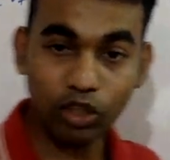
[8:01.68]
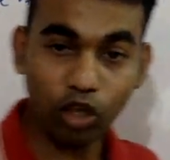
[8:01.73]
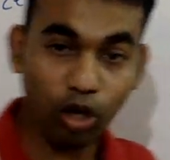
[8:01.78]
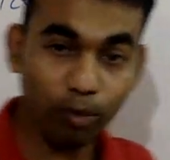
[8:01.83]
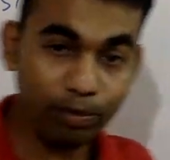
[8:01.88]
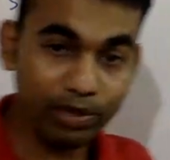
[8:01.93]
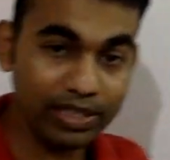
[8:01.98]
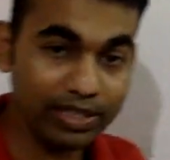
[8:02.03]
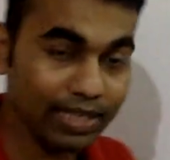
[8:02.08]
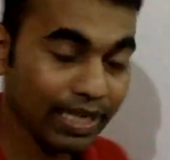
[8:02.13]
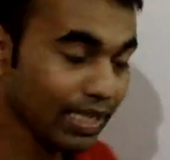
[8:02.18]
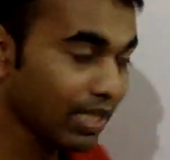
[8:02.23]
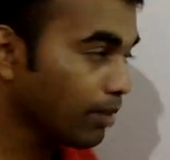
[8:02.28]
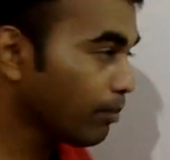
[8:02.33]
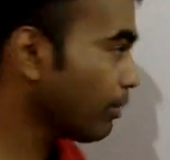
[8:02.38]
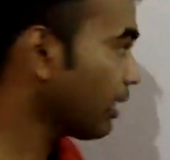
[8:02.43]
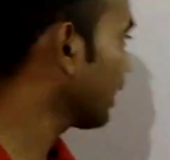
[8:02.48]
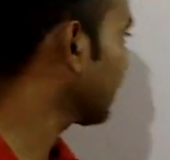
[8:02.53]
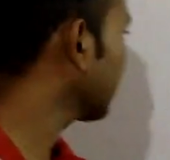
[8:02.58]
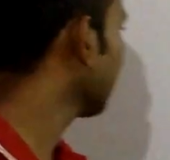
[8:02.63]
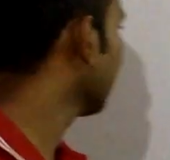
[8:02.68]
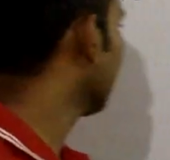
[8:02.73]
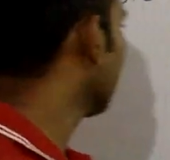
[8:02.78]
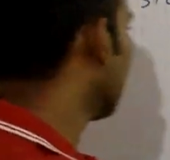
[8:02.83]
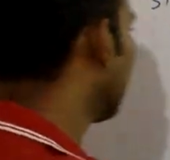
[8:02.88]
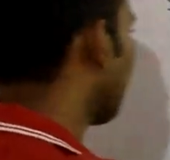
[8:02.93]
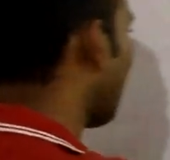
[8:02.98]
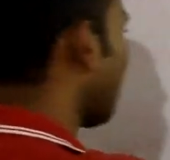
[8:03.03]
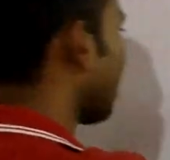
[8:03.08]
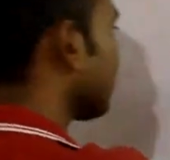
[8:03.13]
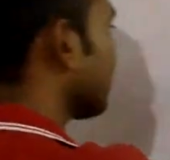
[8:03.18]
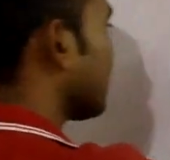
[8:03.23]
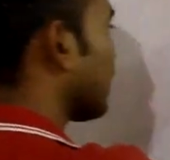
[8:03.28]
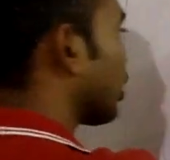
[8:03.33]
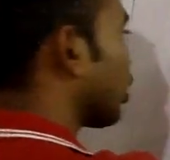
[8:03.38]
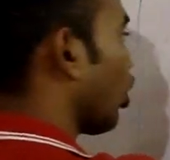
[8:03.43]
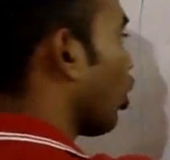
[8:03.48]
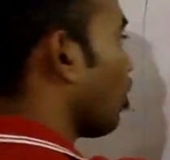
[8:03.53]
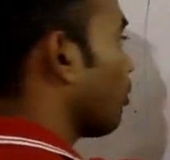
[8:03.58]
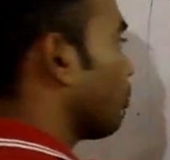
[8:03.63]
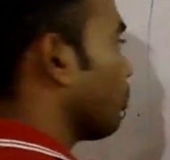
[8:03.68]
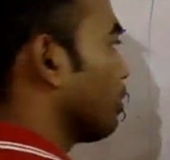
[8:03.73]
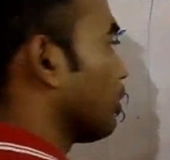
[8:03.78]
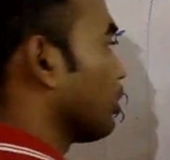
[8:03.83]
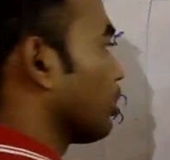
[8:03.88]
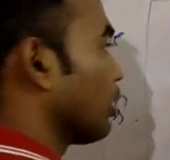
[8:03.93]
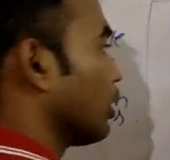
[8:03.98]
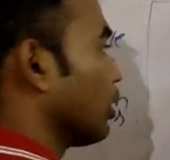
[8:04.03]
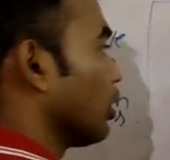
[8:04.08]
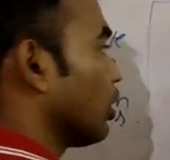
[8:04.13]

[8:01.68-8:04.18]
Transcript: Top is the element. What is the top?